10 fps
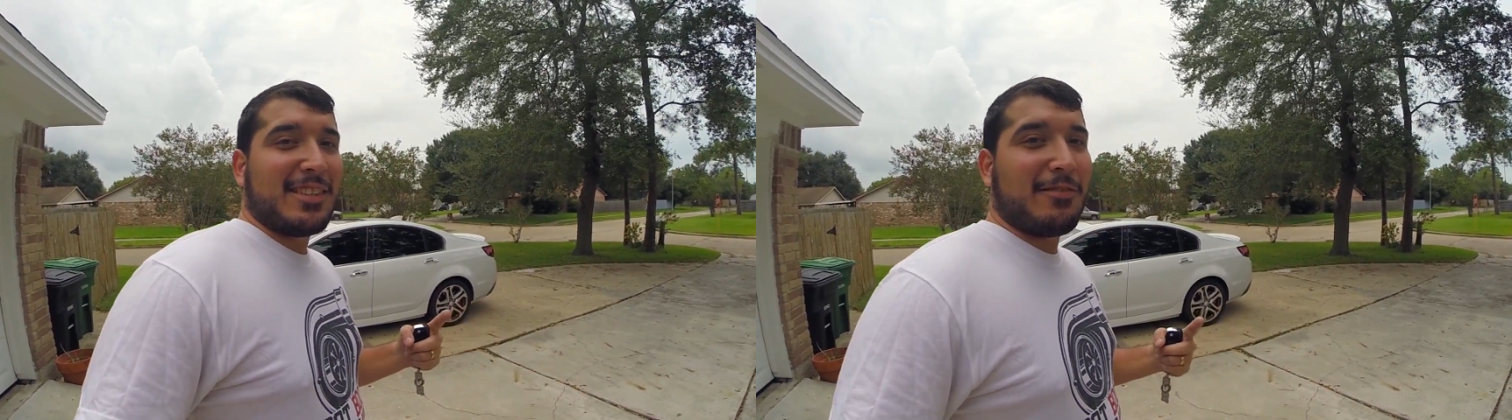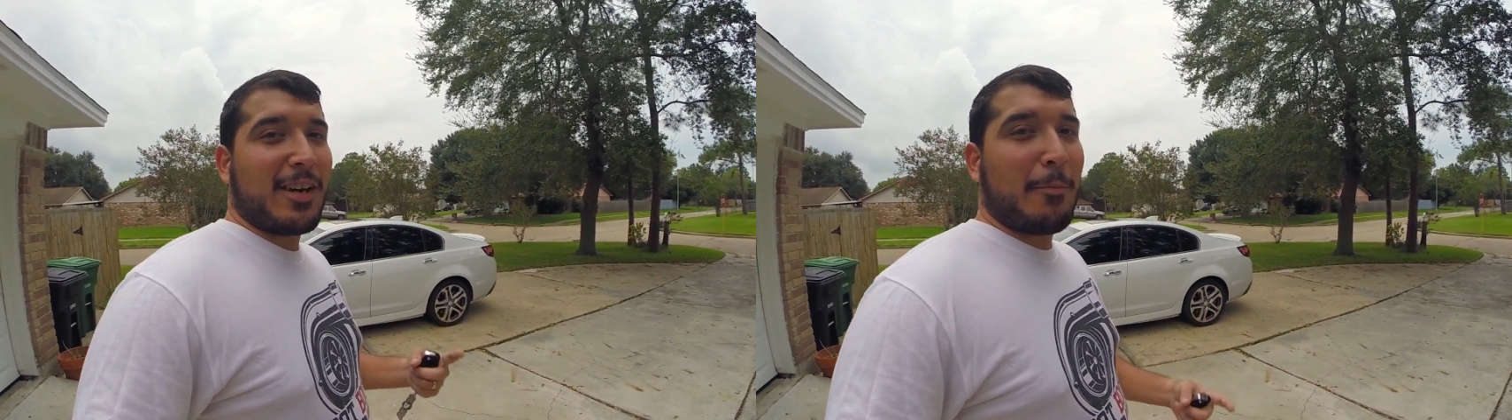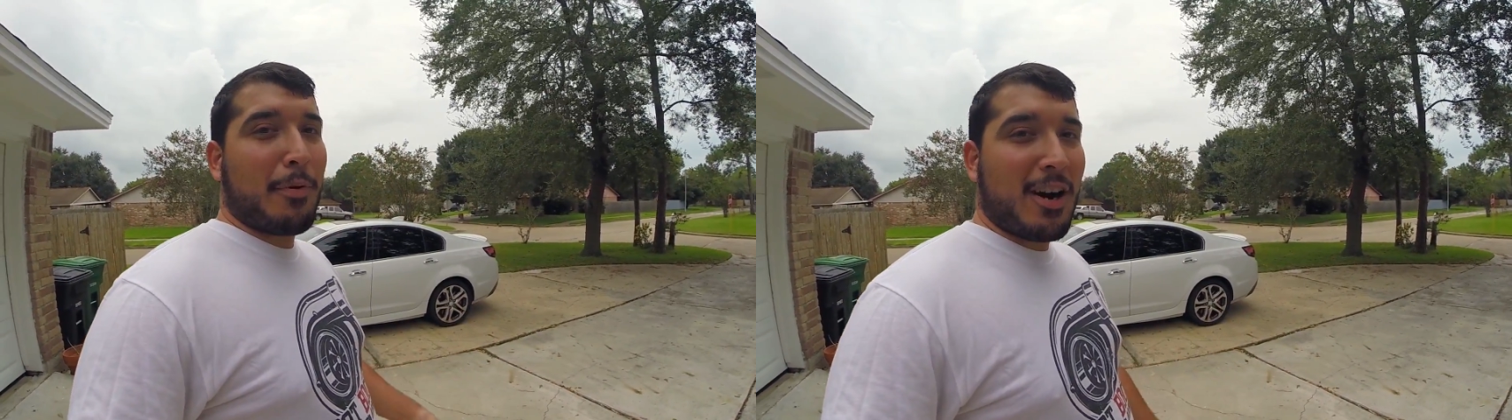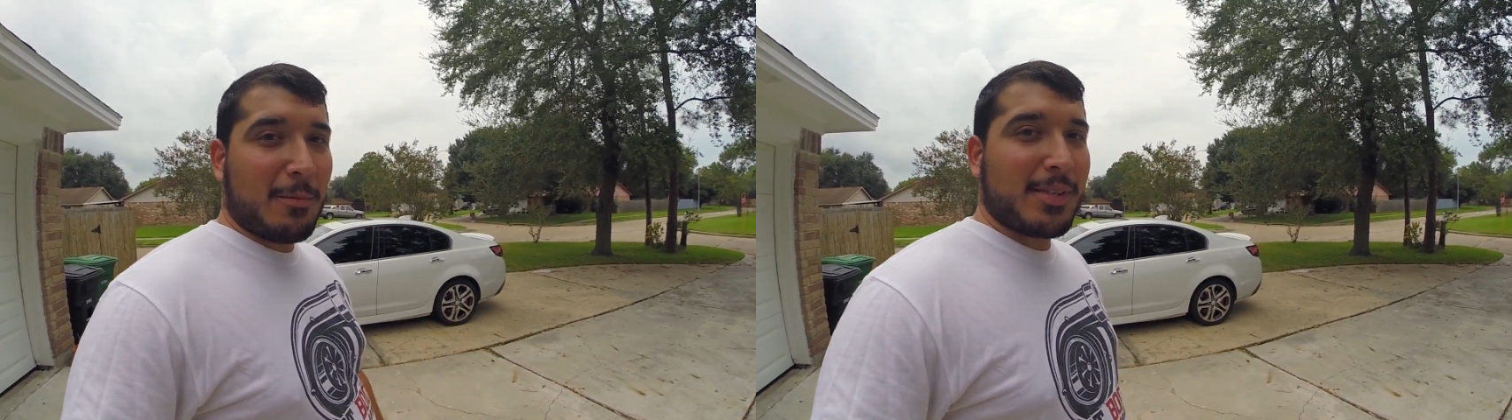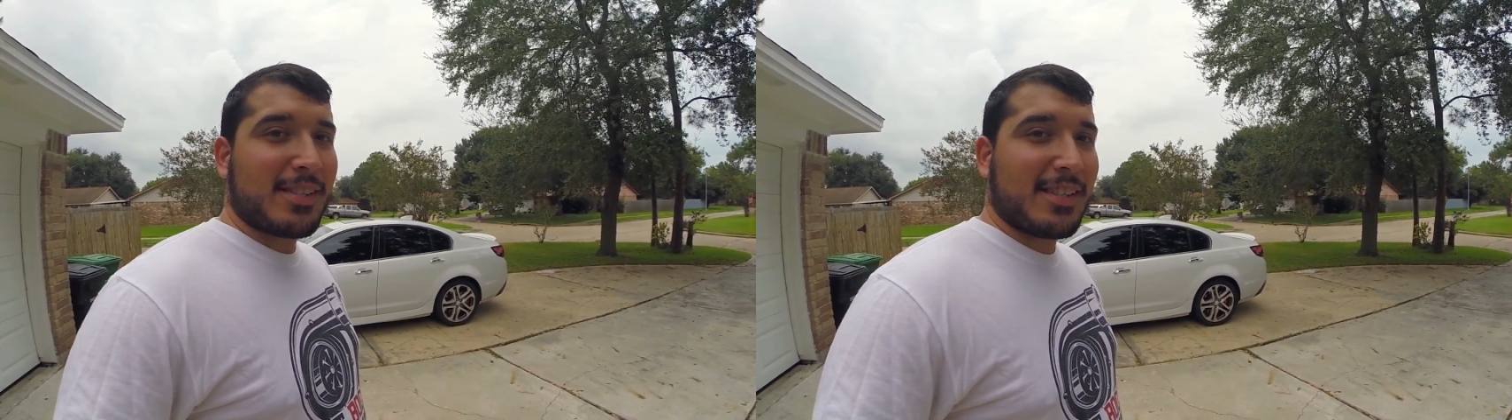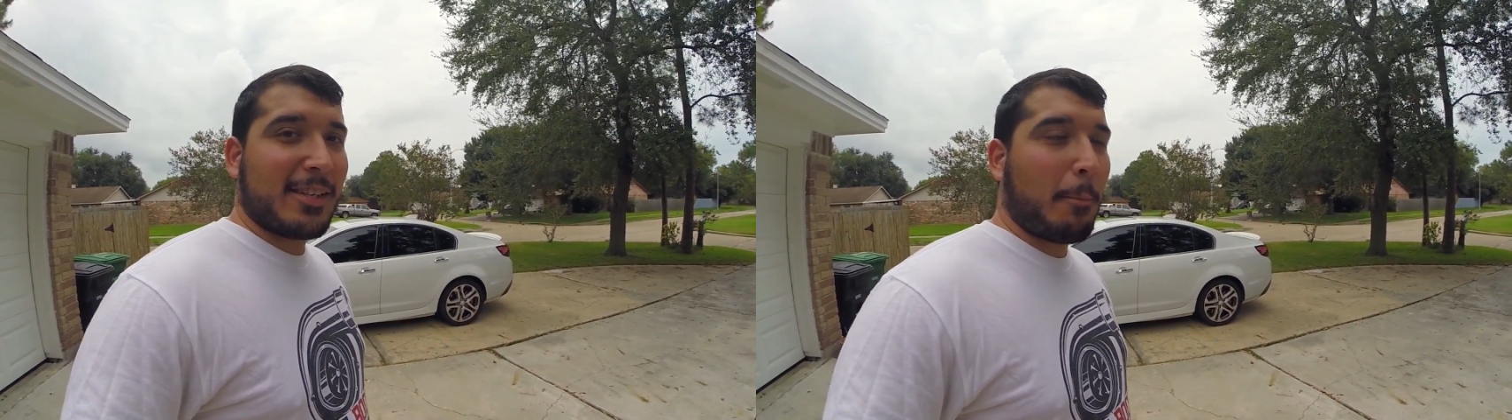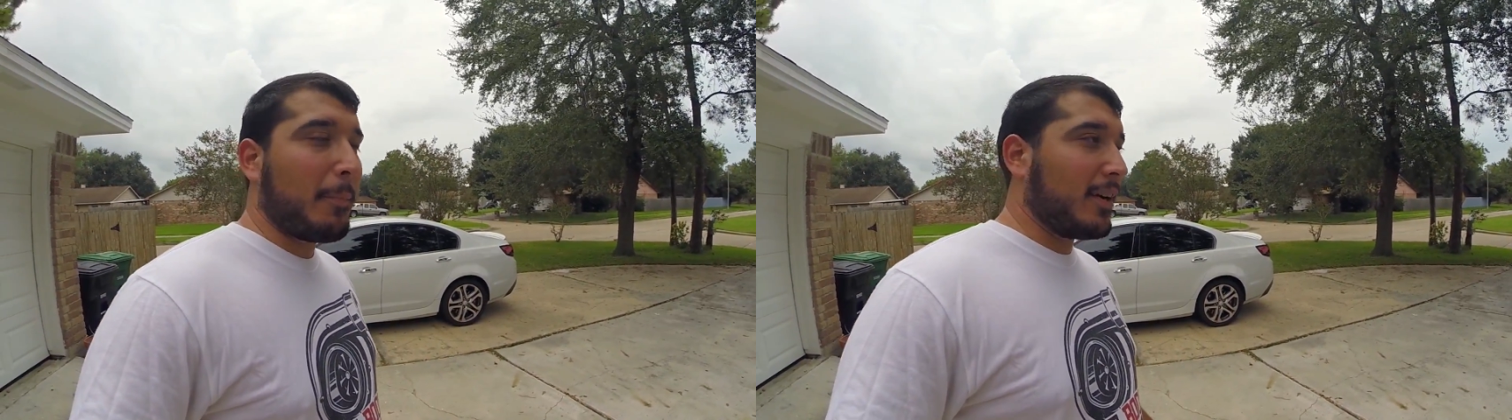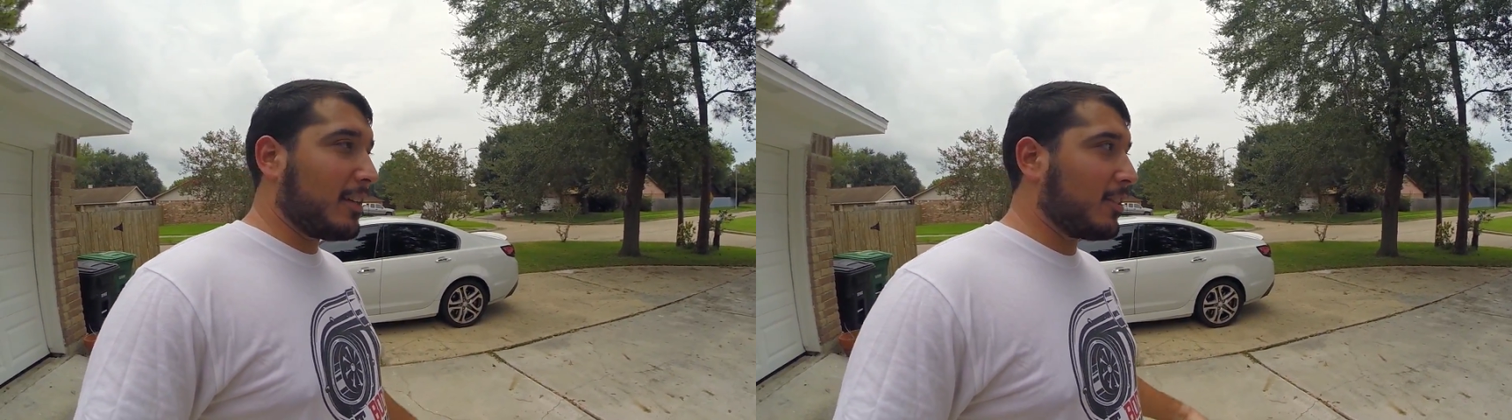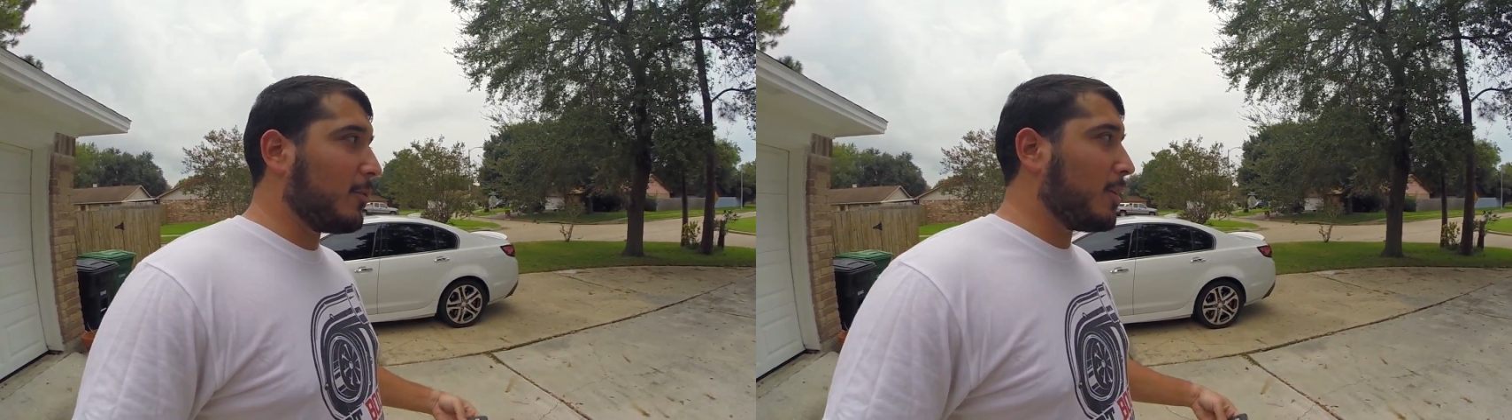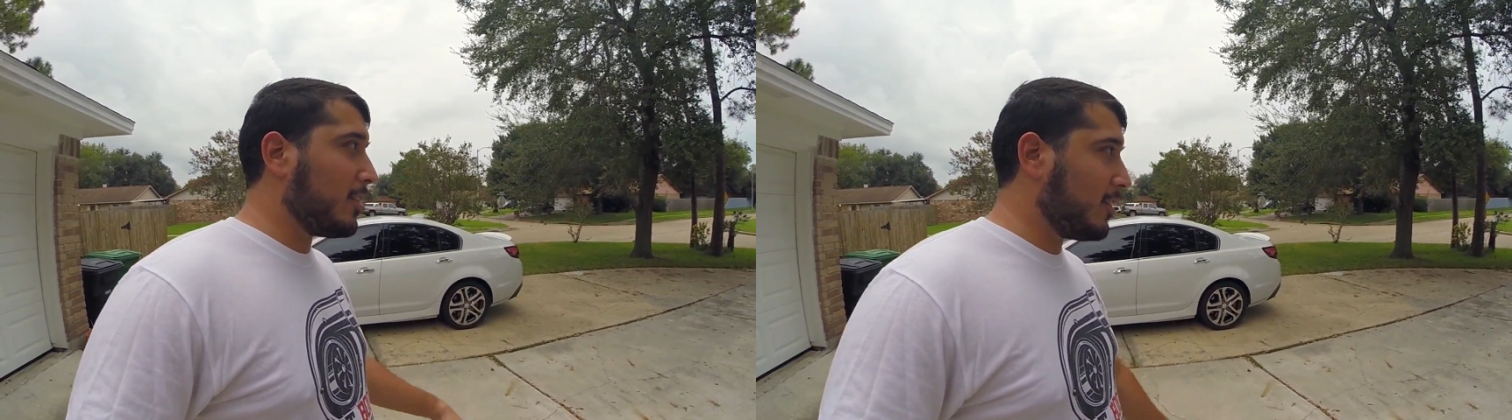very promising, but the
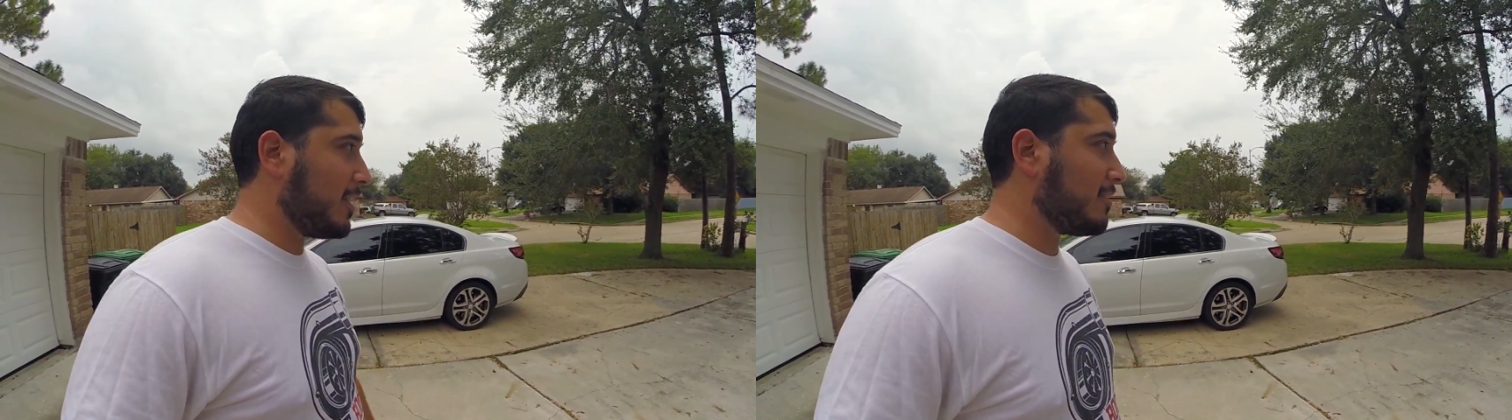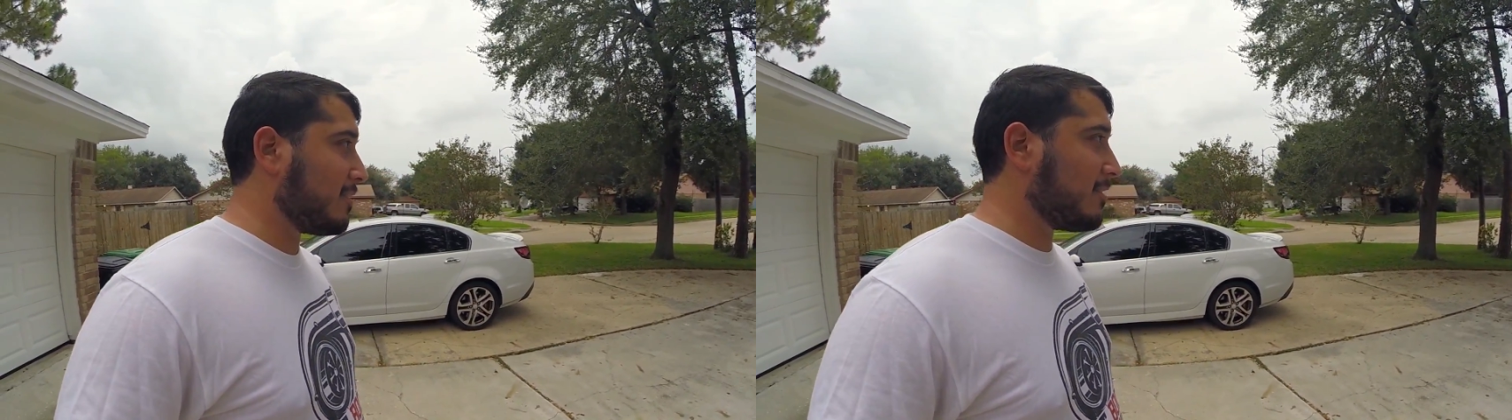weather has